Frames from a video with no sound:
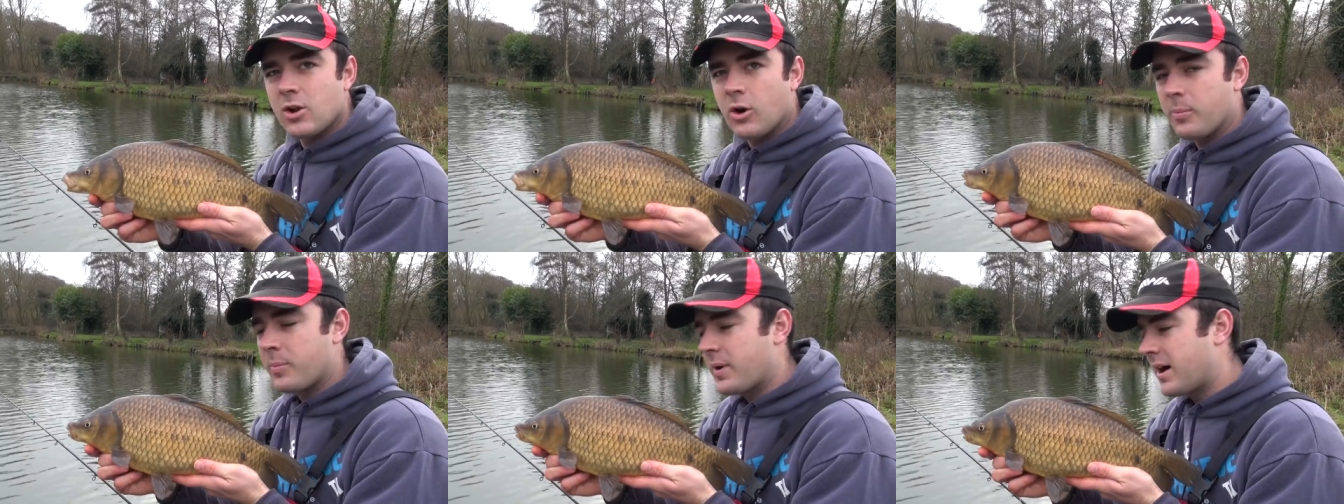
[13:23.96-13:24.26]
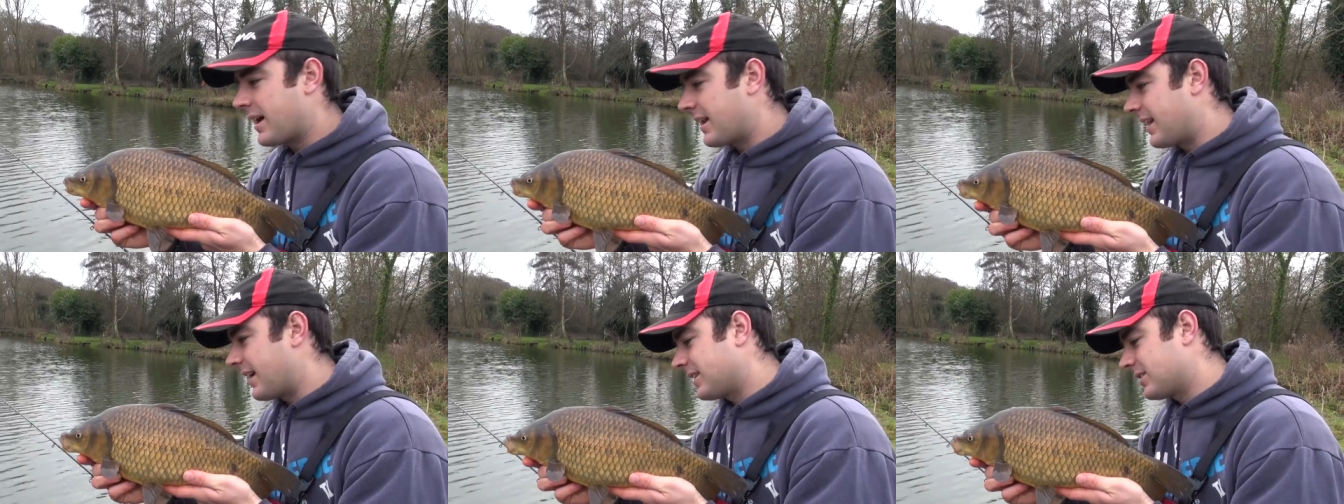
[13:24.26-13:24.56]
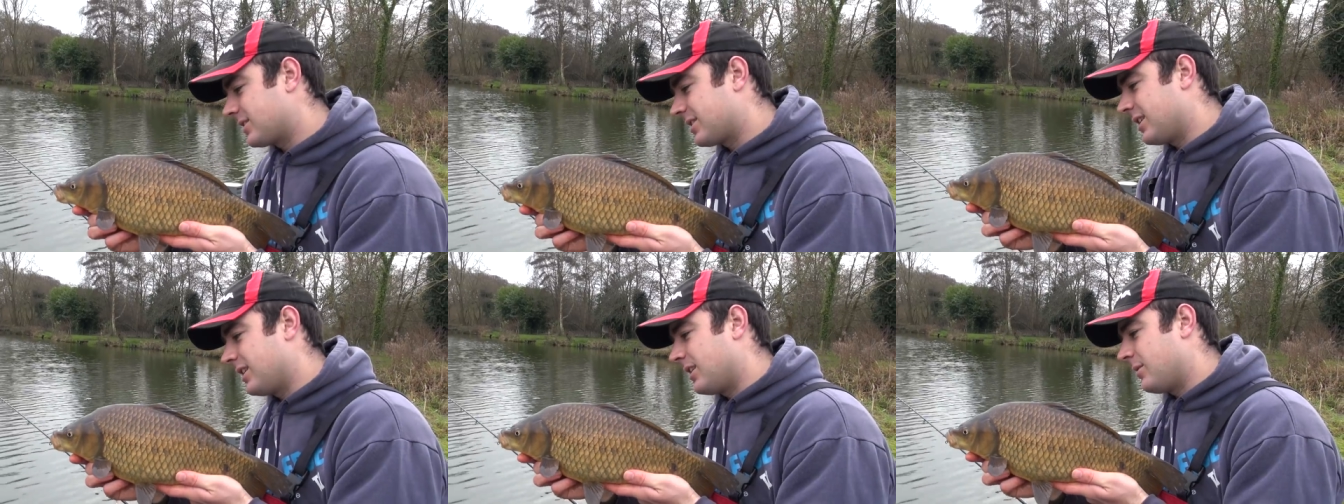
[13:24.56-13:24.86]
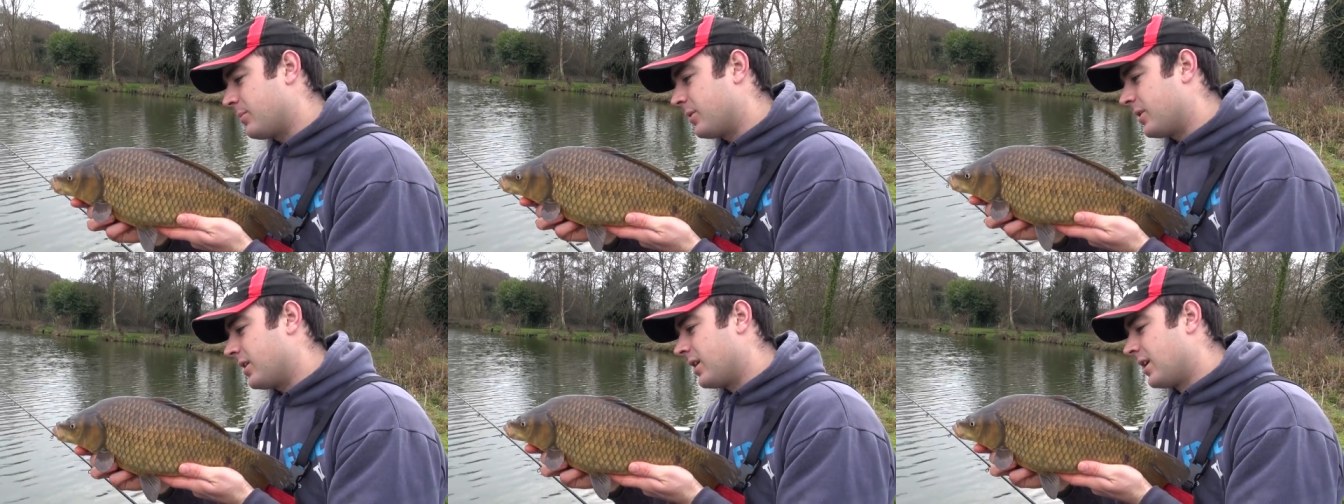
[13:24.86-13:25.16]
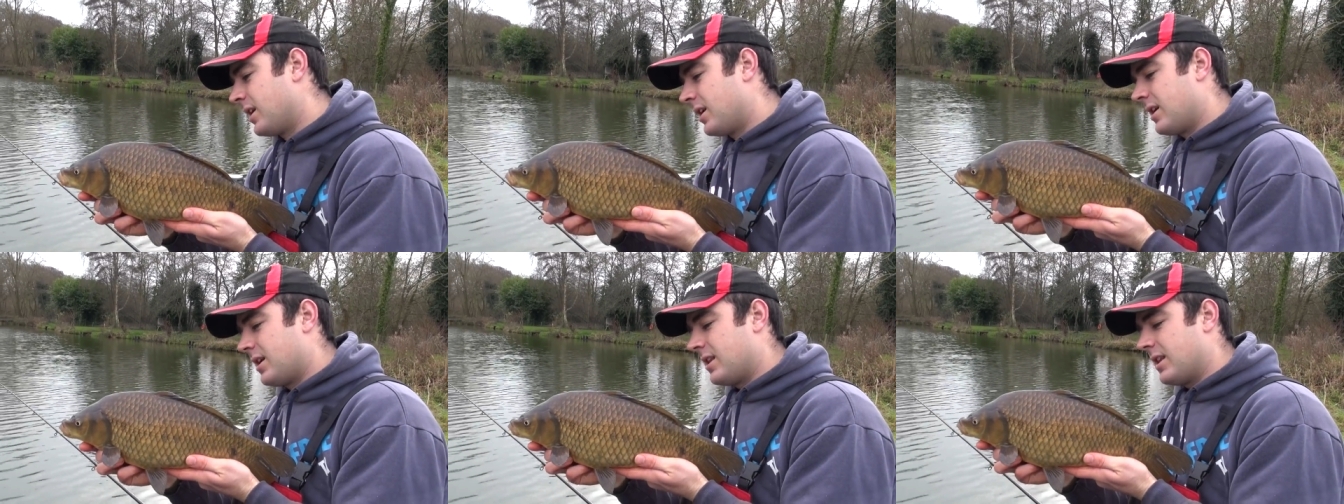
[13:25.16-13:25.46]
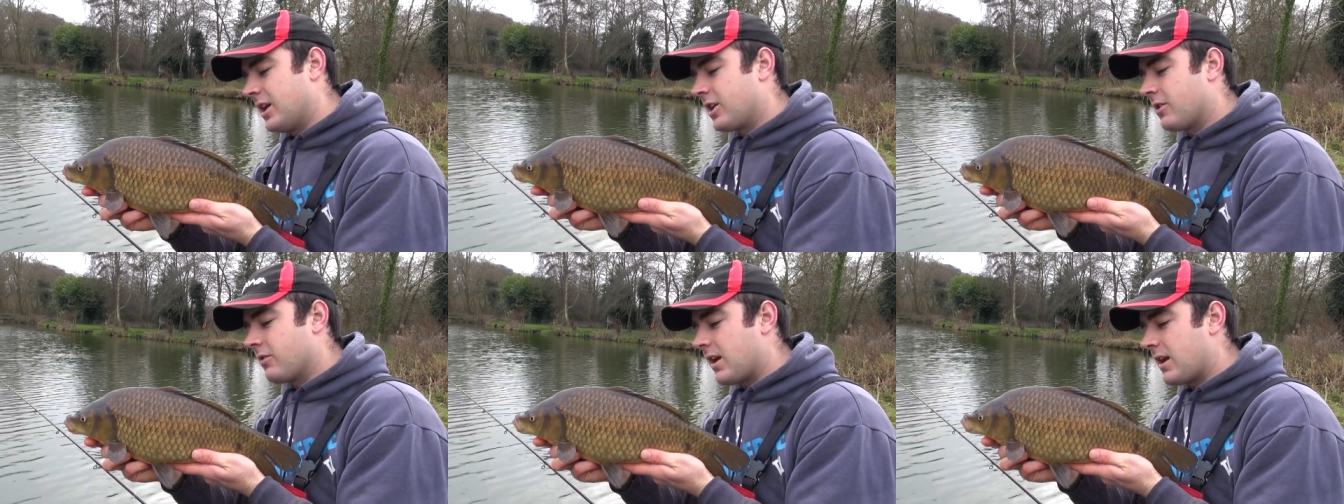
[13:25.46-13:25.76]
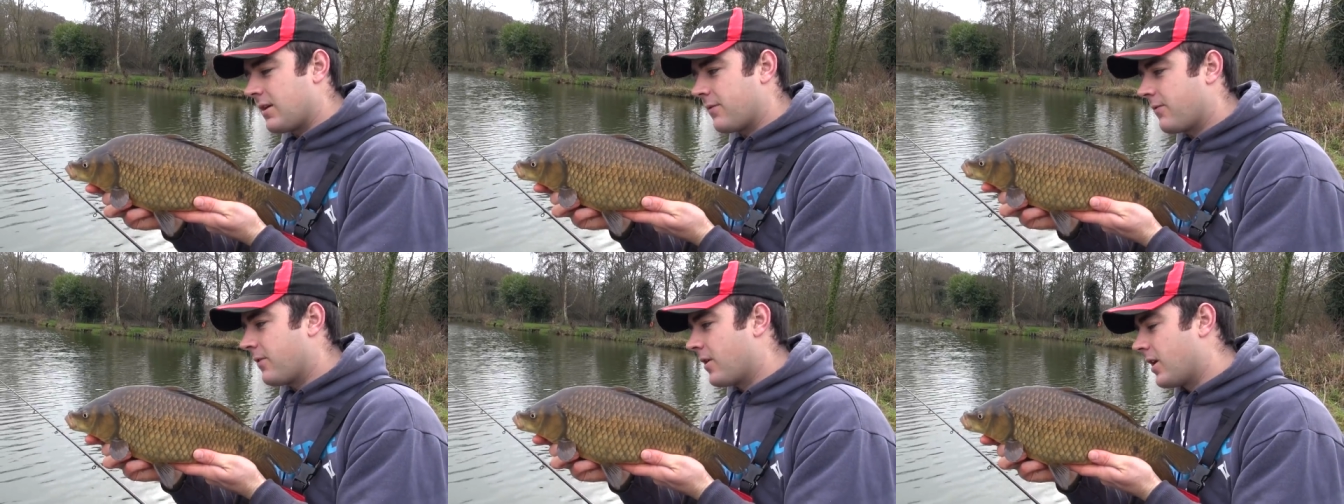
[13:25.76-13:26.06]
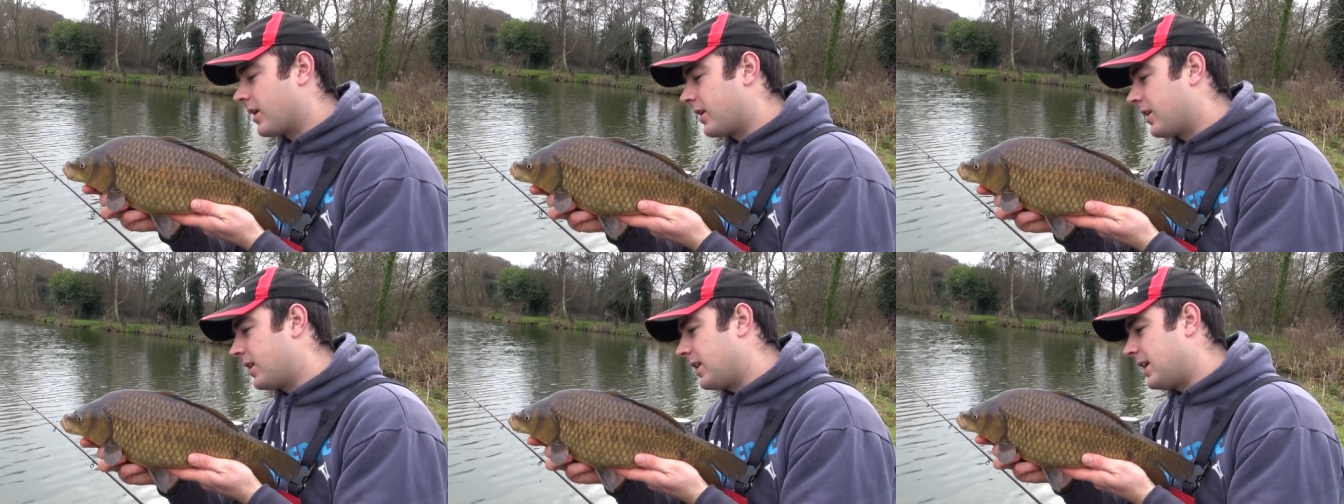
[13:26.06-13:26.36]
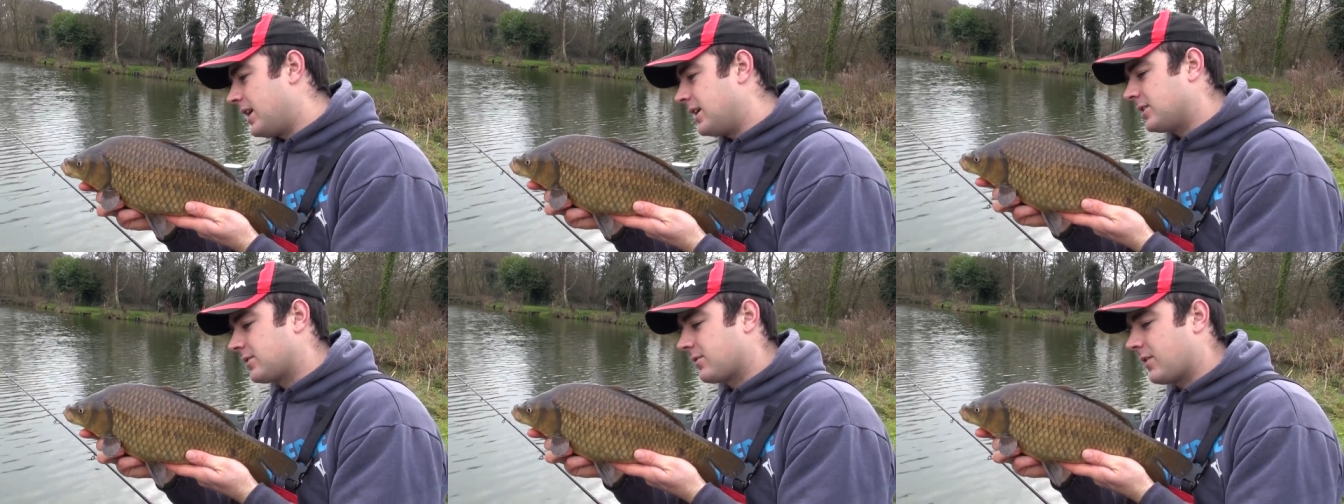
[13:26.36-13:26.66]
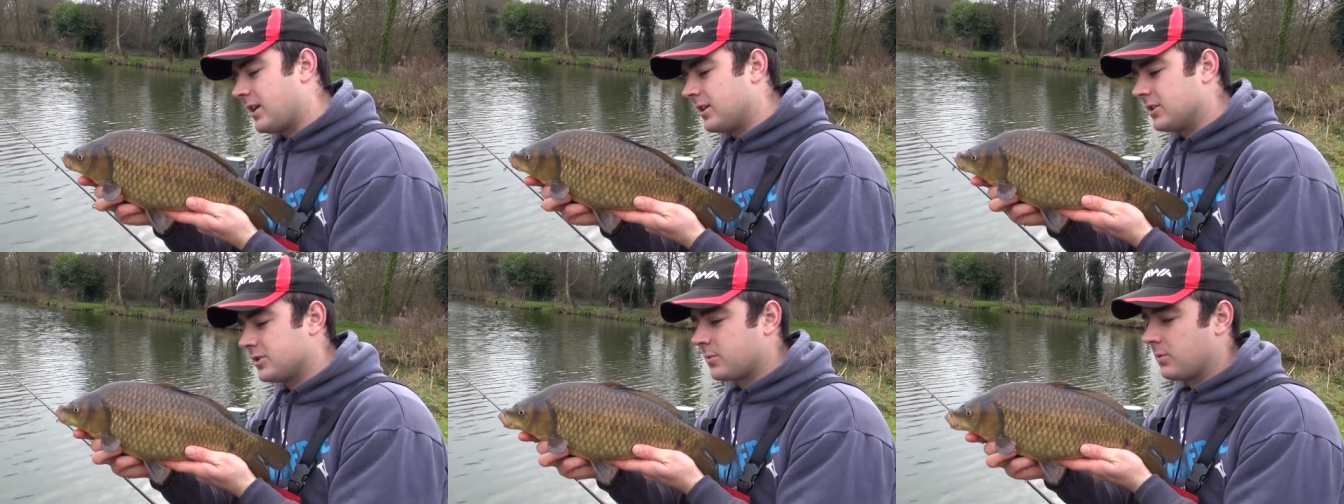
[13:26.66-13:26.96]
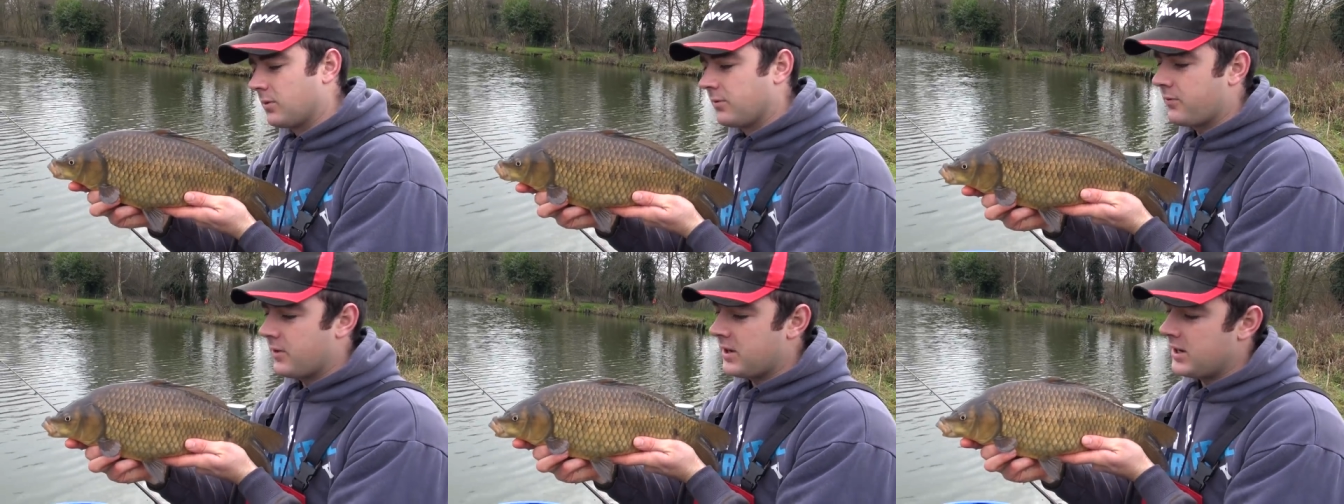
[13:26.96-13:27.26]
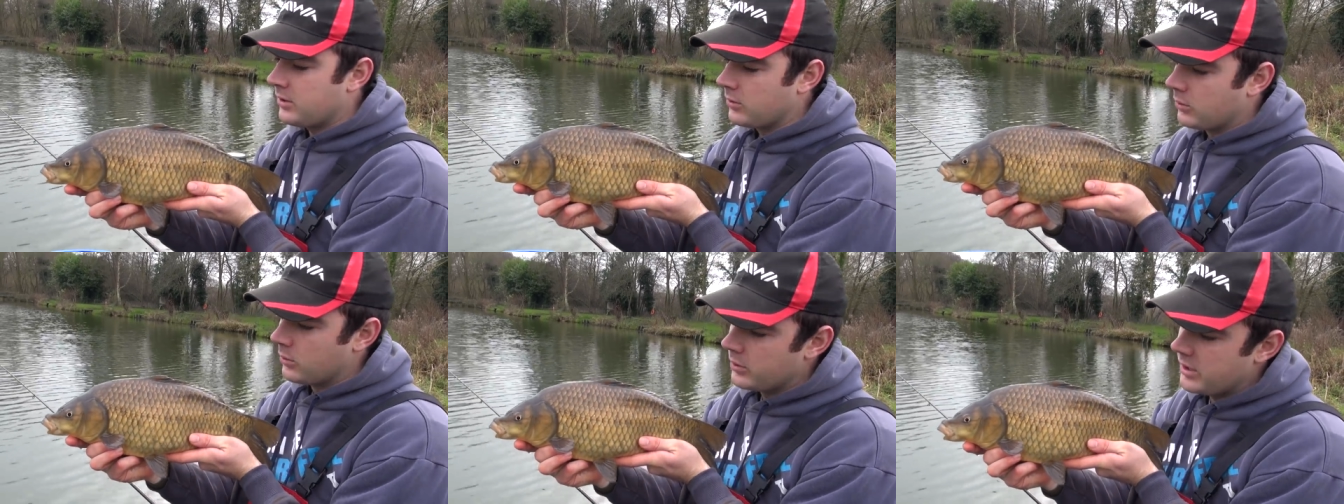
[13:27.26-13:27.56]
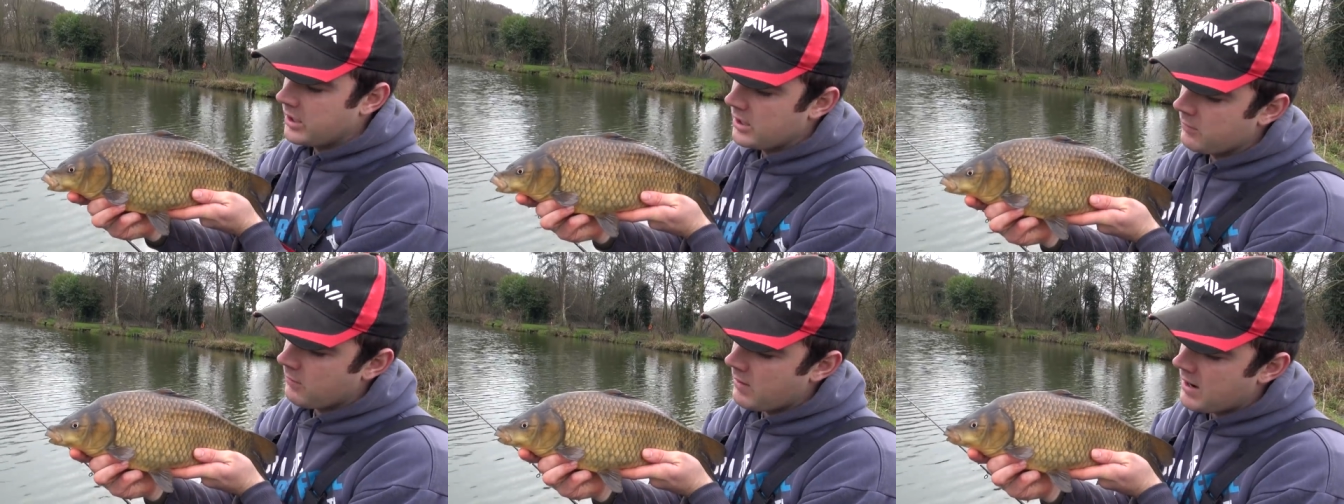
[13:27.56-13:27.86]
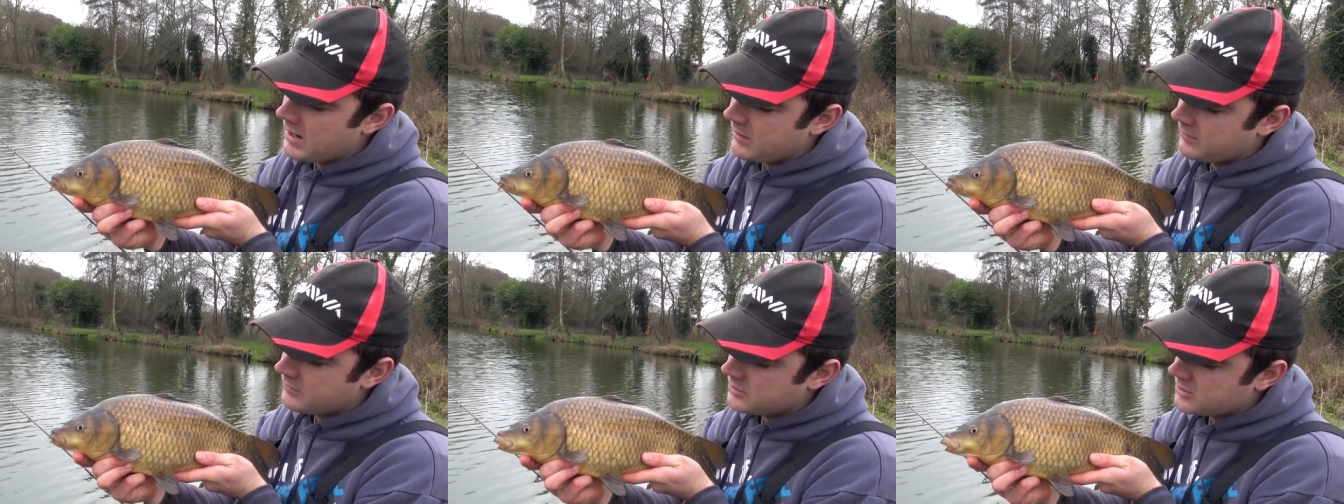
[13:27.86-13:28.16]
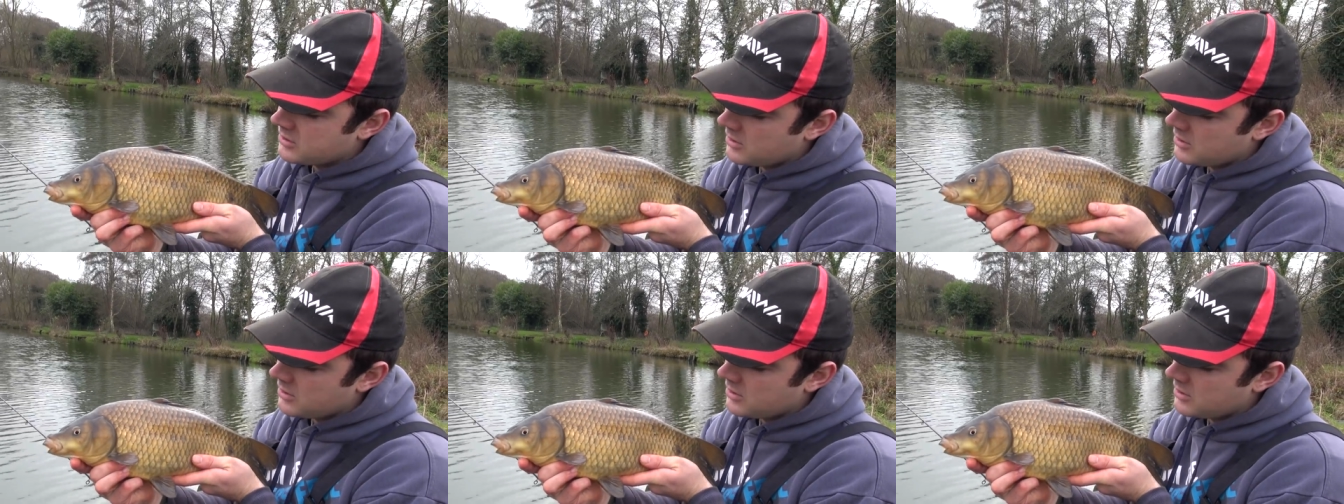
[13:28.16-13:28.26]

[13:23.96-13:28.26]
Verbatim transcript: not bad actually, but they're great fun, and these fellas will feed all year round,